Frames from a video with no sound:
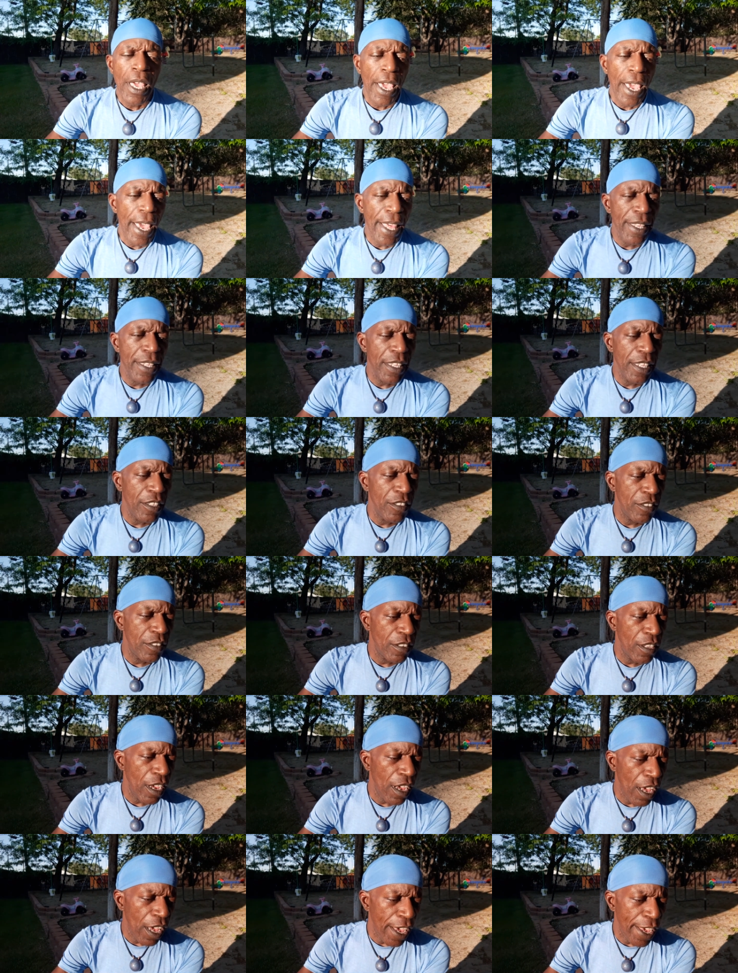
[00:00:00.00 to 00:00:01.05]
And this
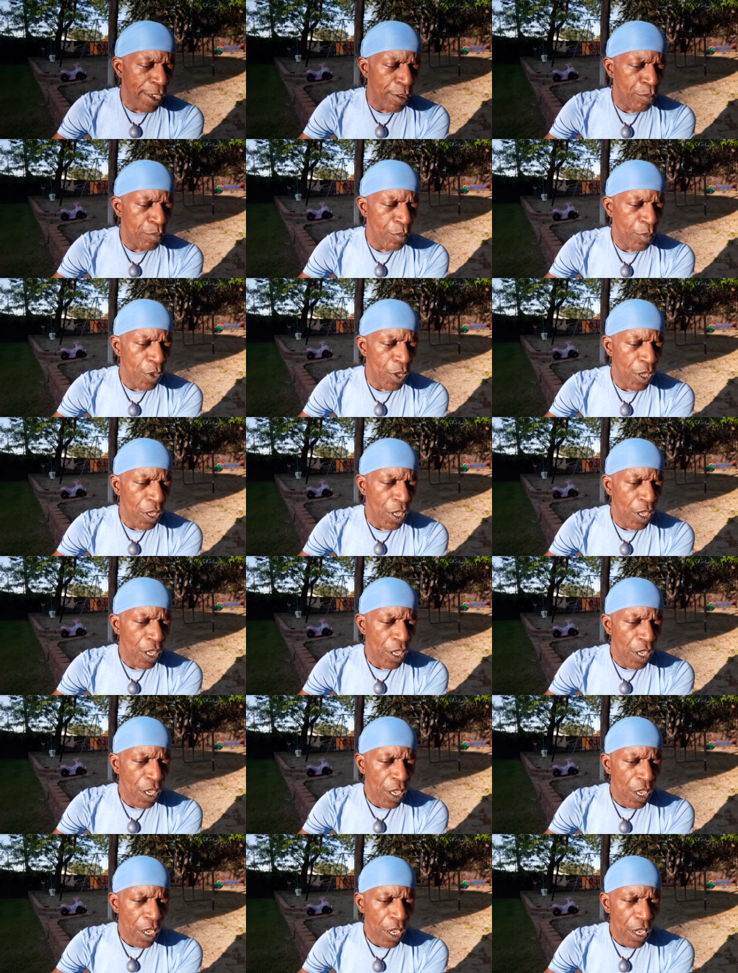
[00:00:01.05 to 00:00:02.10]
time,
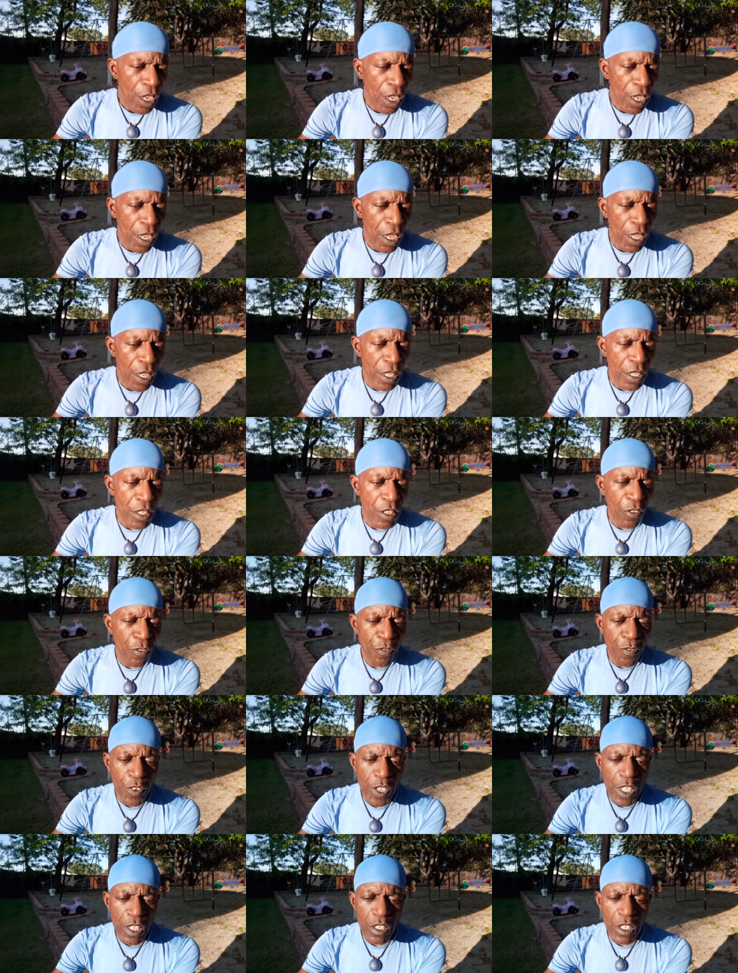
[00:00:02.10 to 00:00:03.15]
the
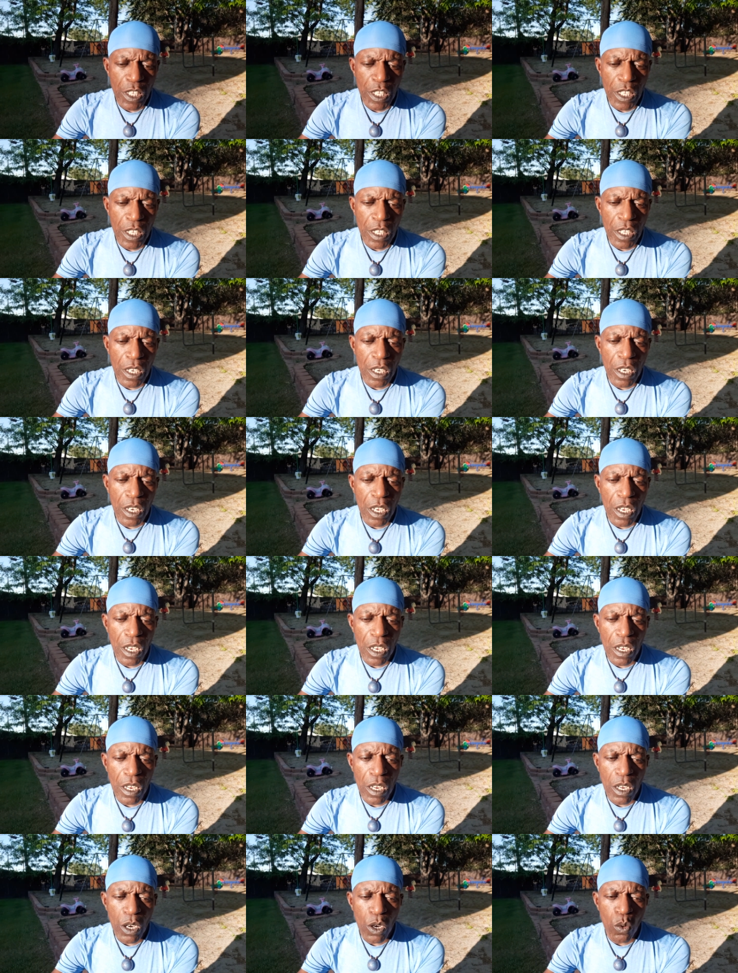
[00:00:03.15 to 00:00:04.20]
feeling
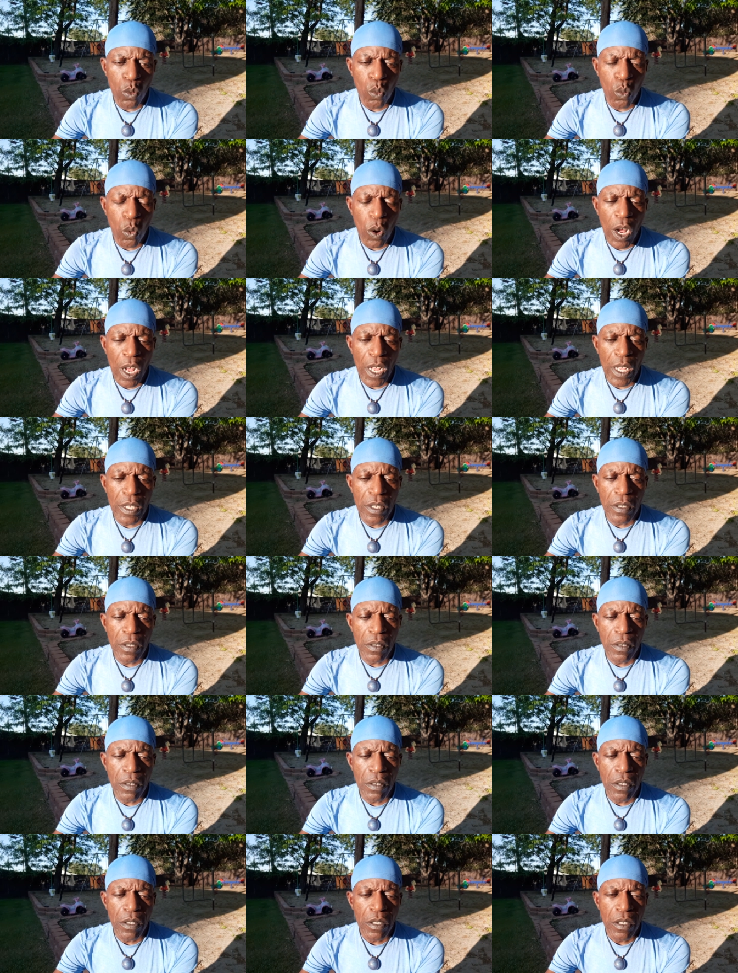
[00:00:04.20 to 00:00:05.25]

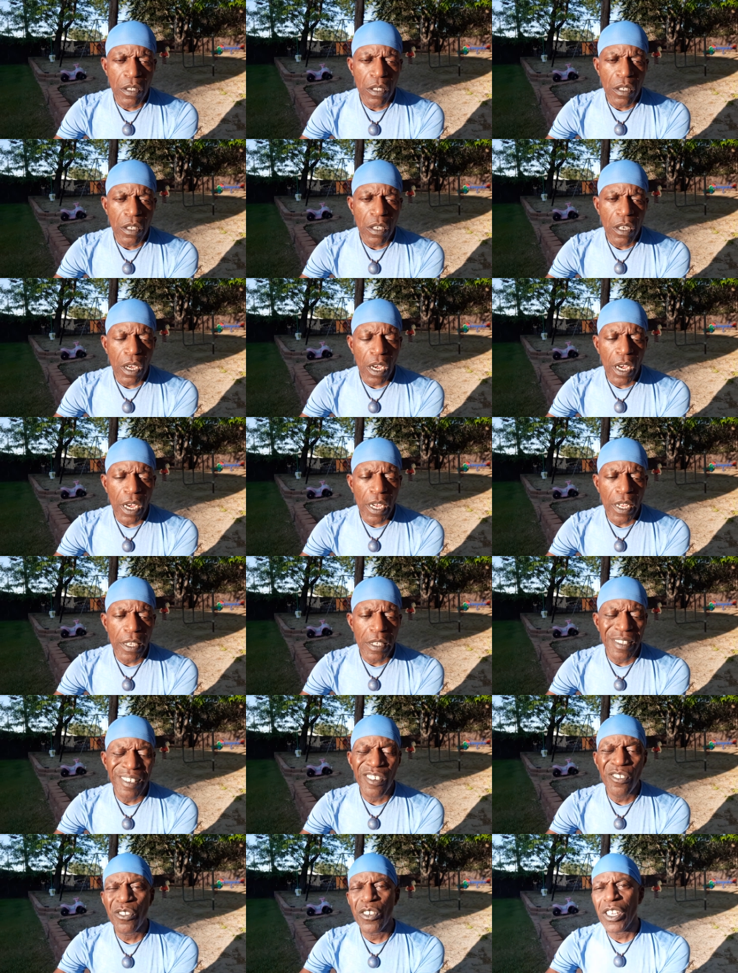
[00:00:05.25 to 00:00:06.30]
was uh,
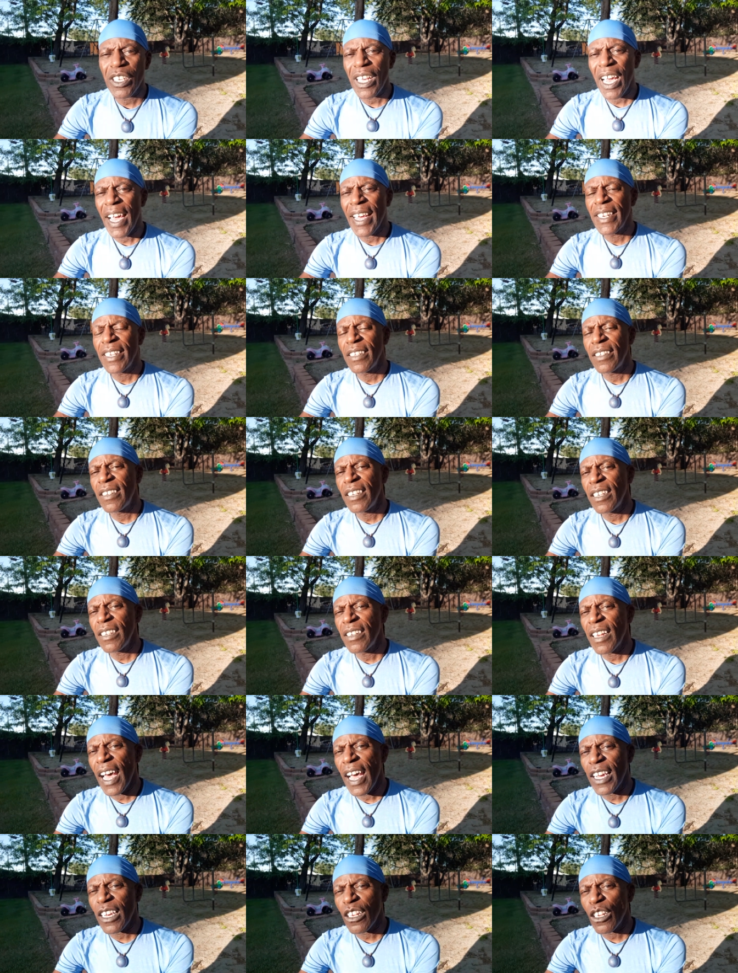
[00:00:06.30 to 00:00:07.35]
different. I did
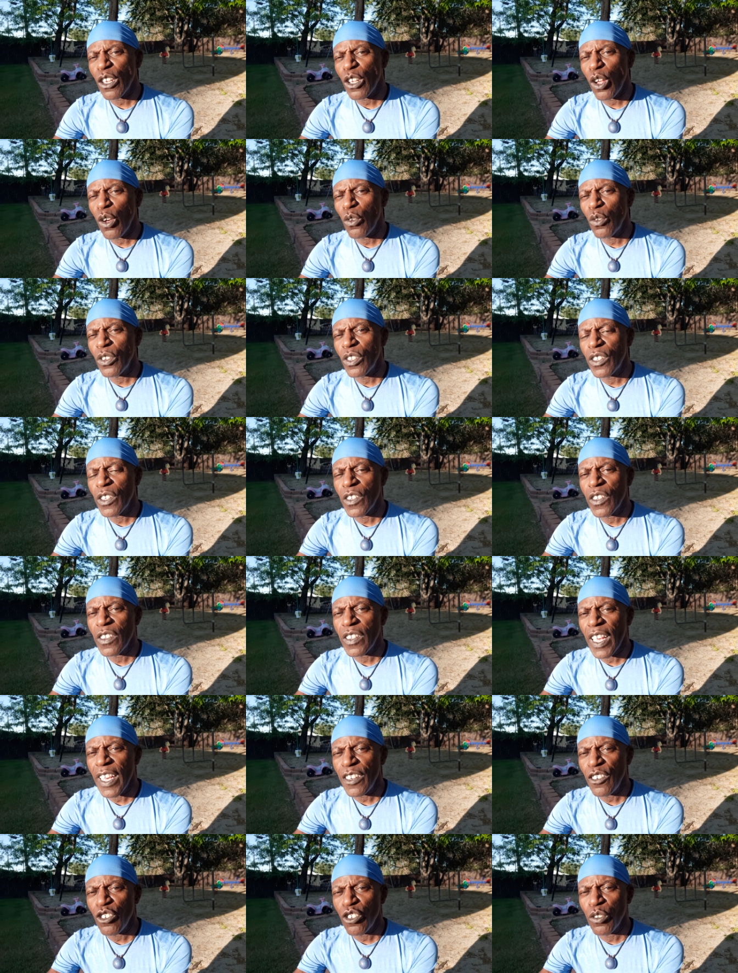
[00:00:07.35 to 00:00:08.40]
not close the
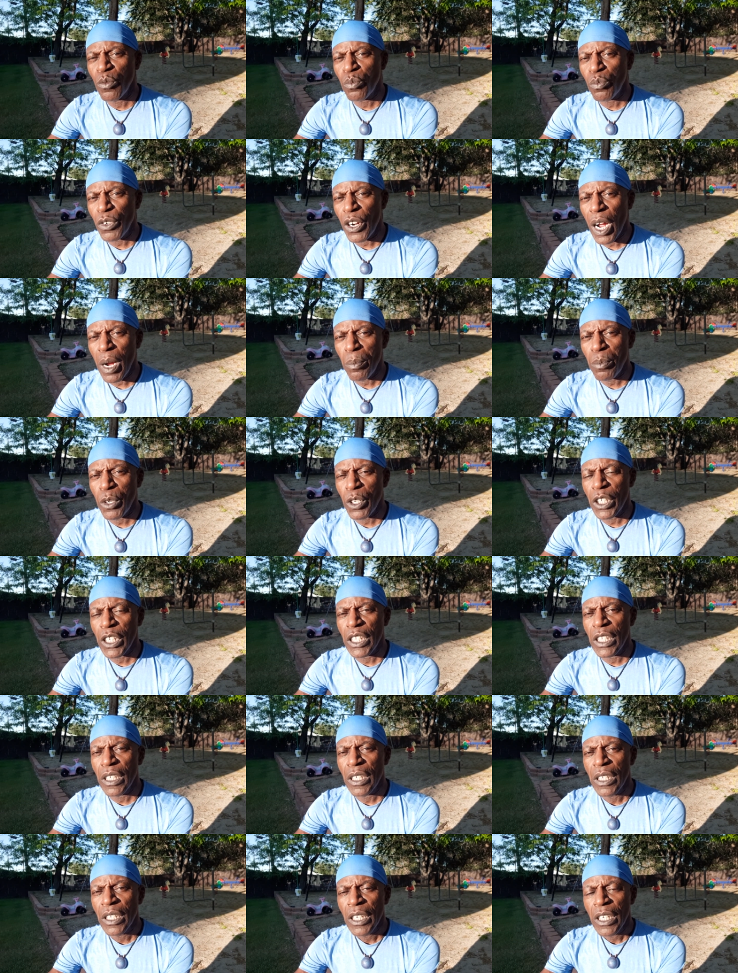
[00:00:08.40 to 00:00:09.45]
session properly.
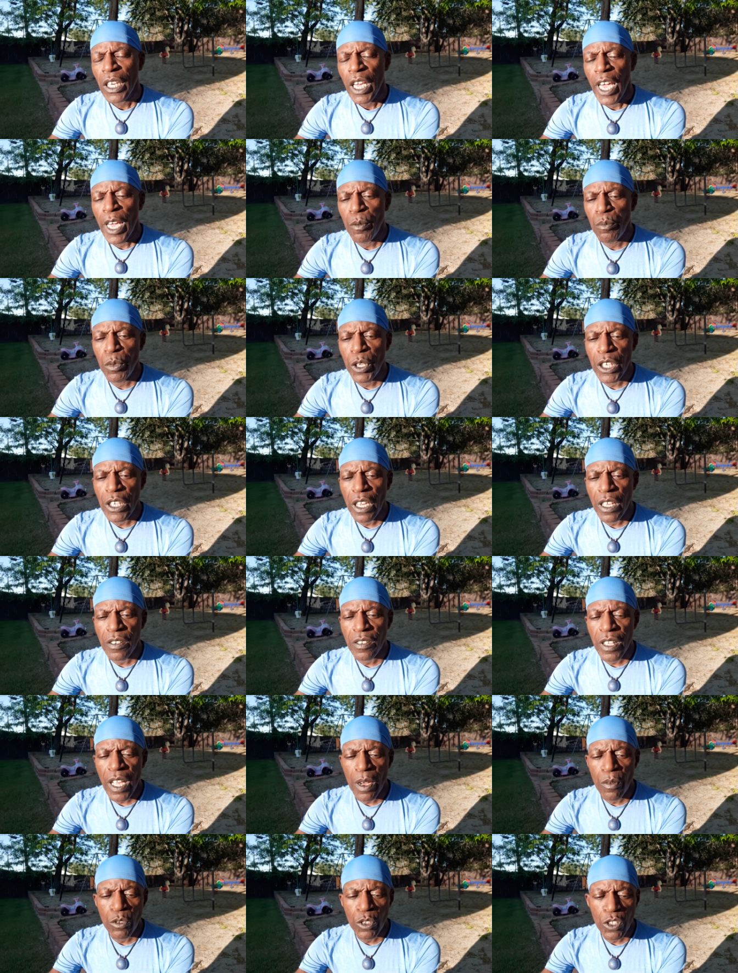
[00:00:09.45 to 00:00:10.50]
And because
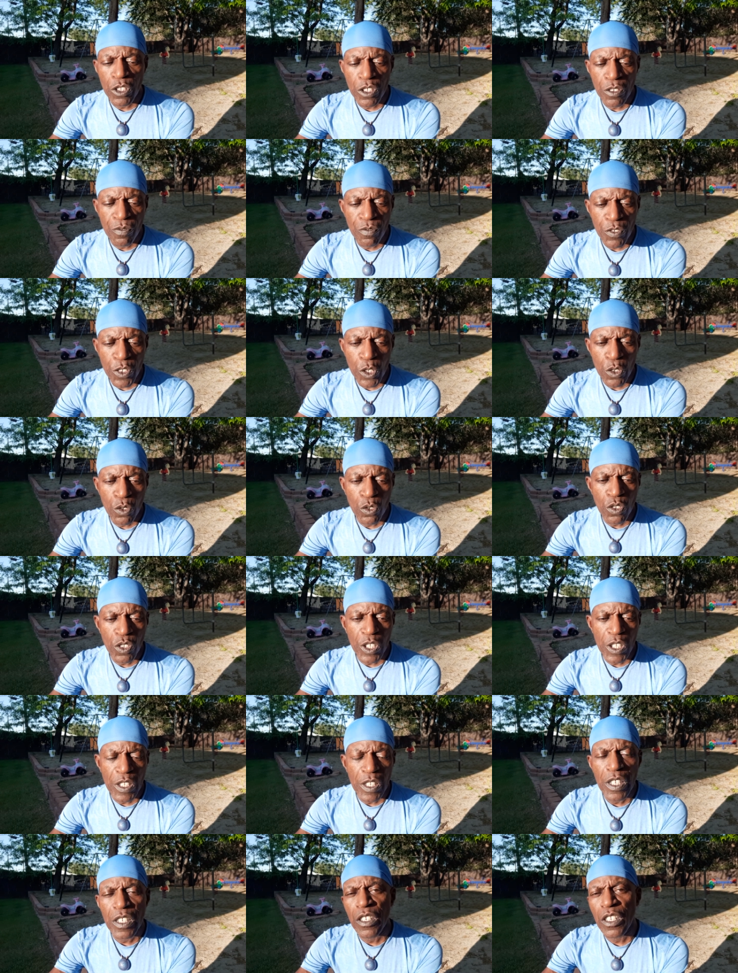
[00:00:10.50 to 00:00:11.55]
I was confused
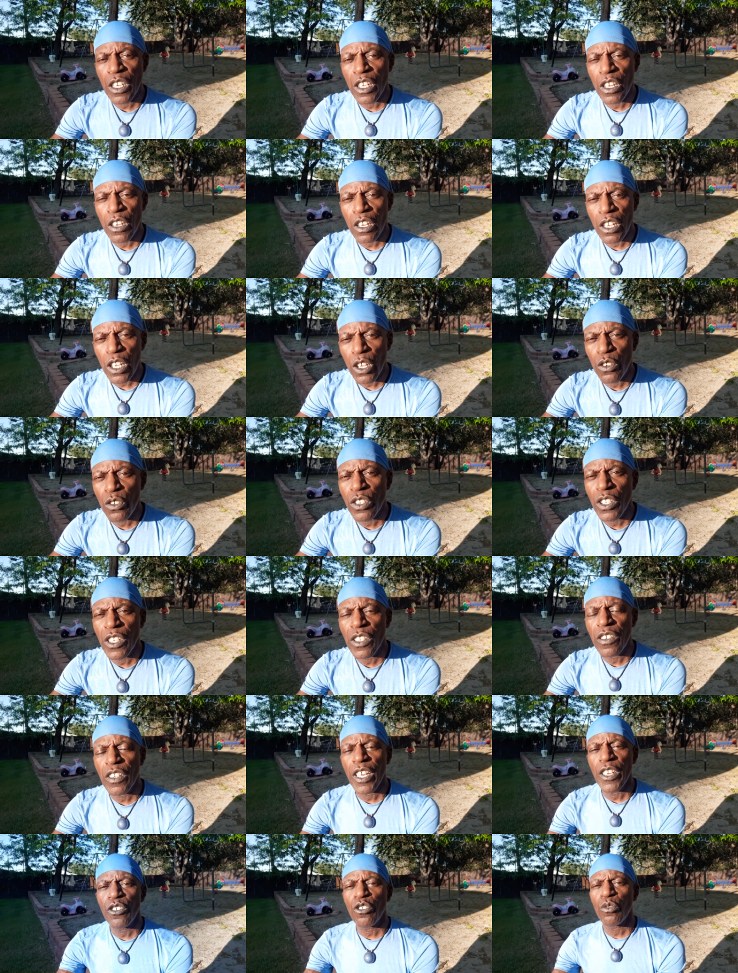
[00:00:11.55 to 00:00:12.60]
and didn't close the
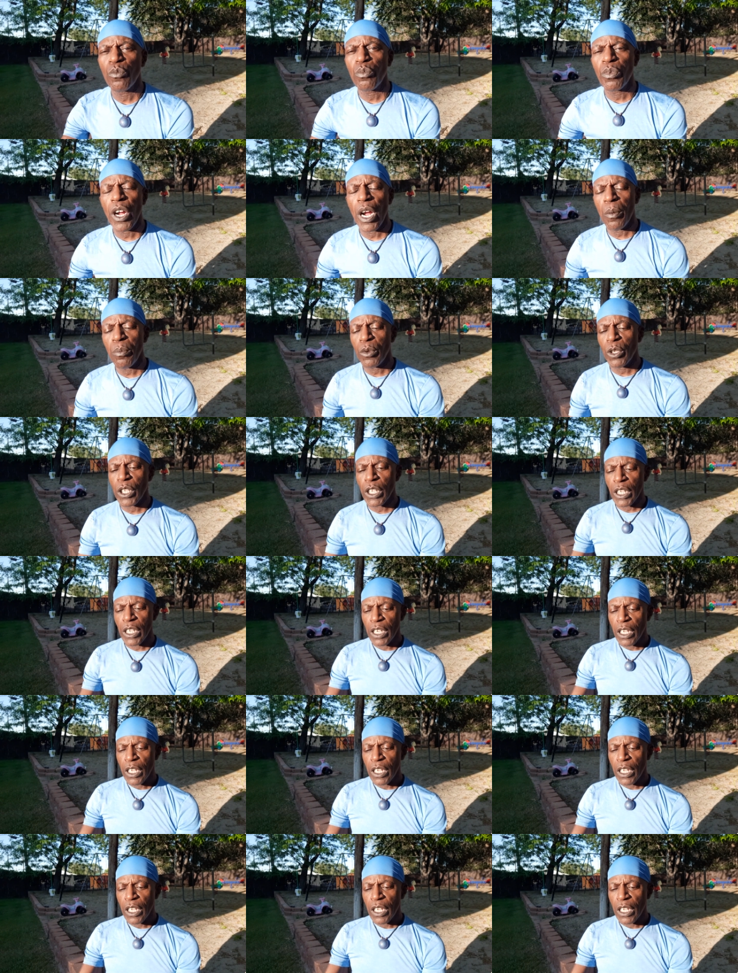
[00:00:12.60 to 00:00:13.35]
session properly,